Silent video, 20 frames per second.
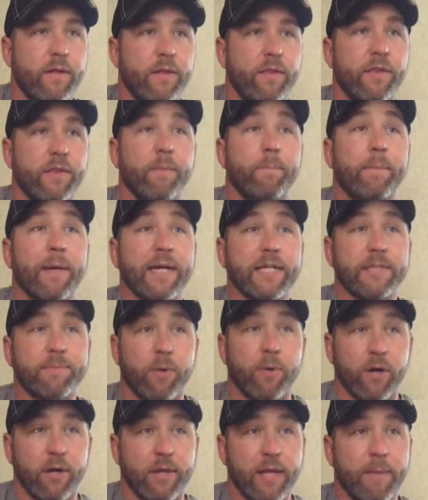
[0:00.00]
The biggest
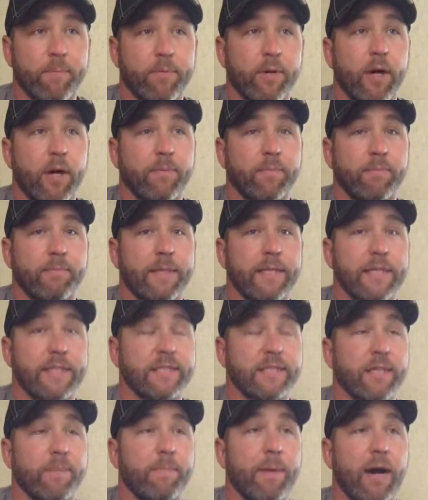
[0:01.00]
part of that problem is
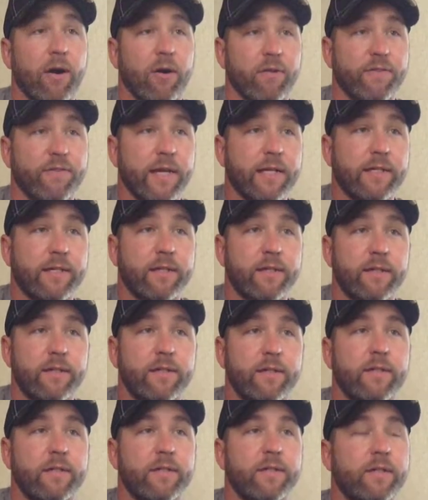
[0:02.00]
the power factor,
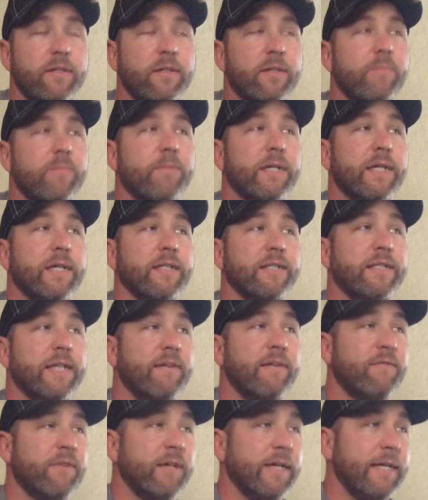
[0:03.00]
because
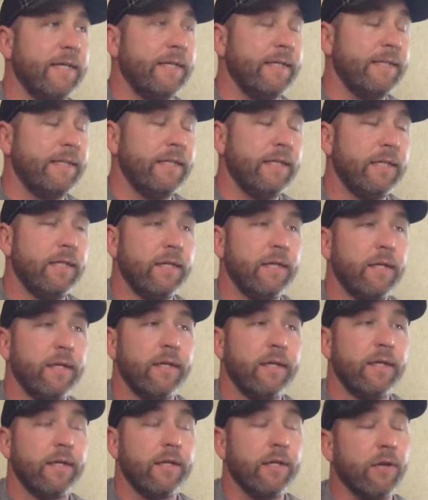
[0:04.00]
every
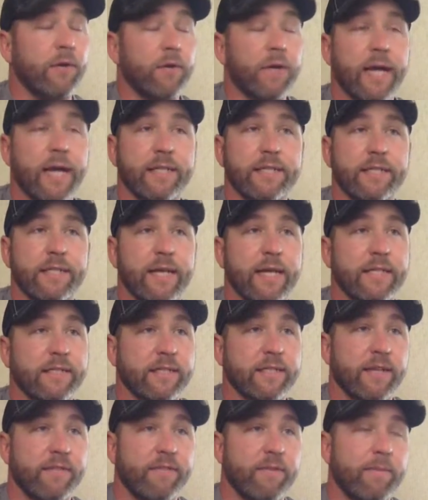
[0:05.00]
location has a
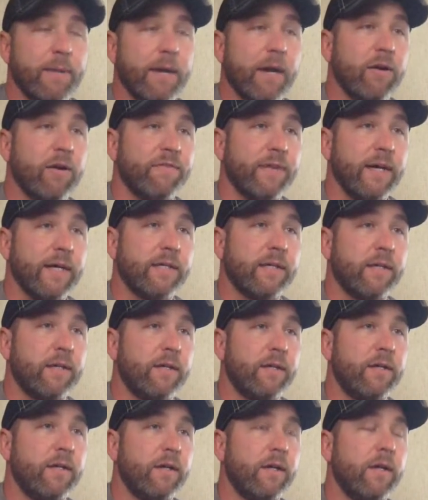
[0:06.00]
different power factor.
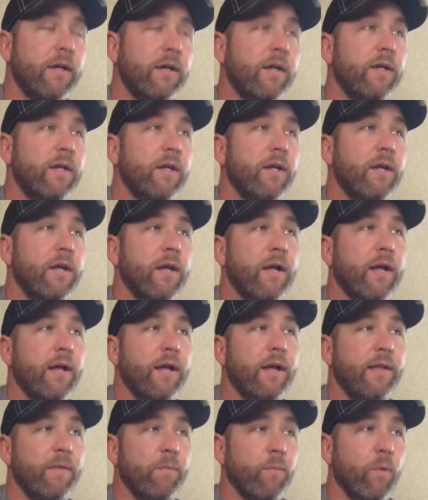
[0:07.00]

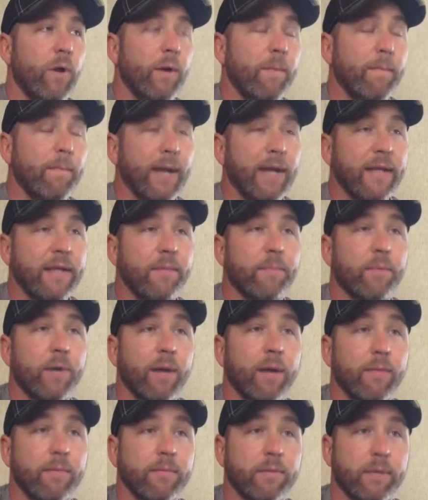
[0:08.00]
And what made the
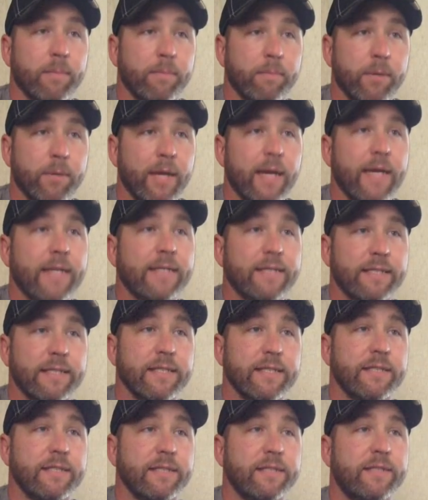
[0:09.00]
problem complex
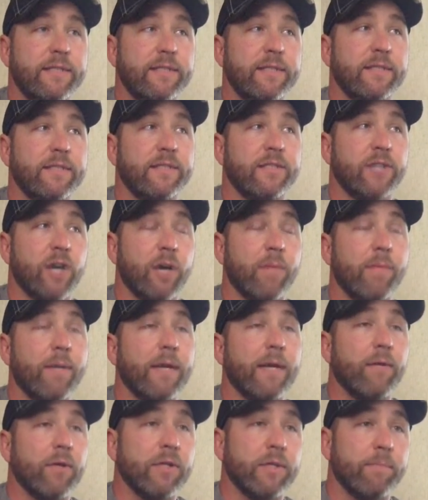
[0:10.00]
is
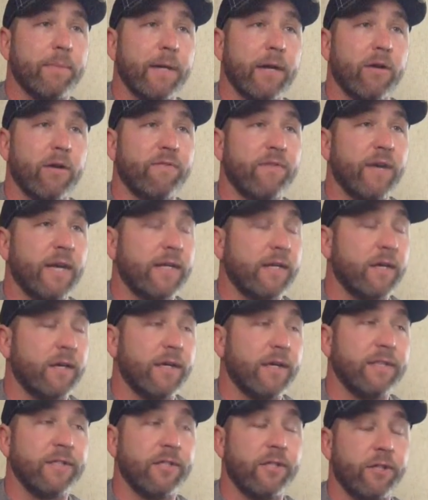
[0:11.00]
determining what the power factor, and
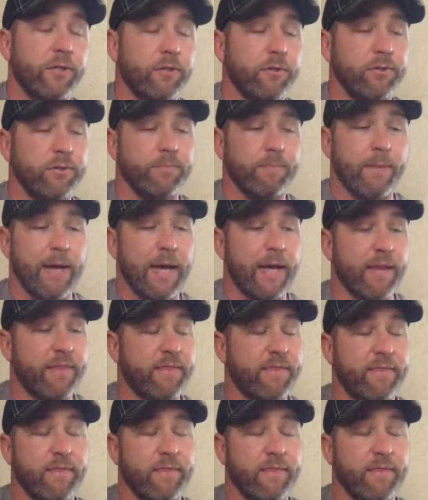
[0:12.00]
it's a huge math,